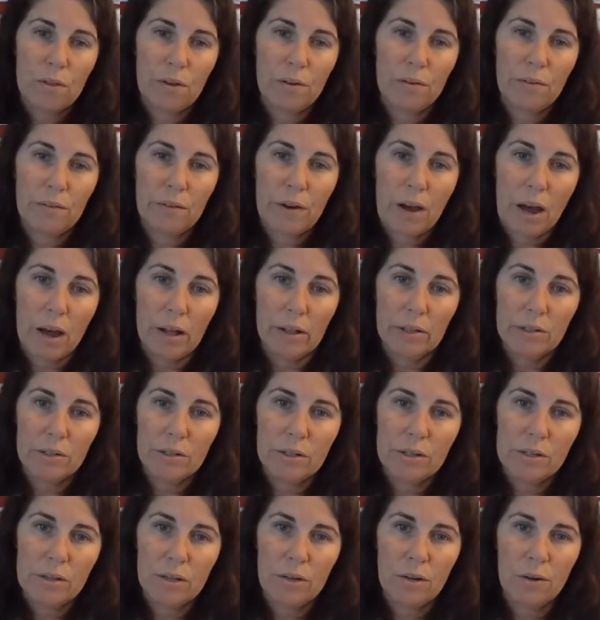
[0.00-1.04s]
of
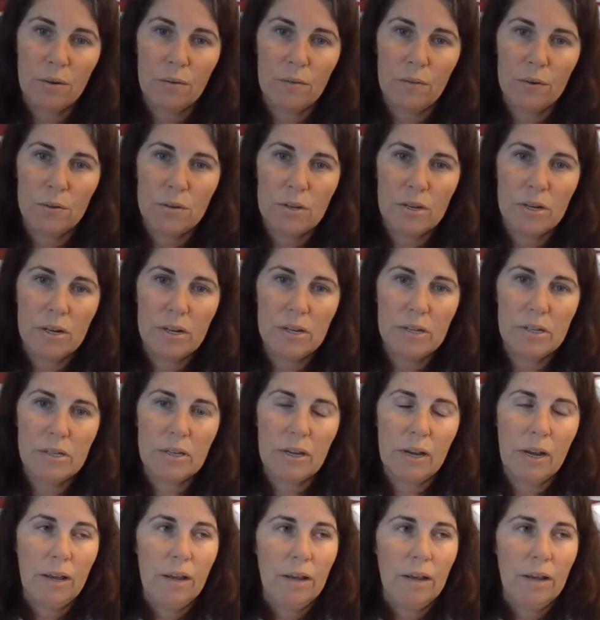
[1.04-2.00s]
colleges and universities,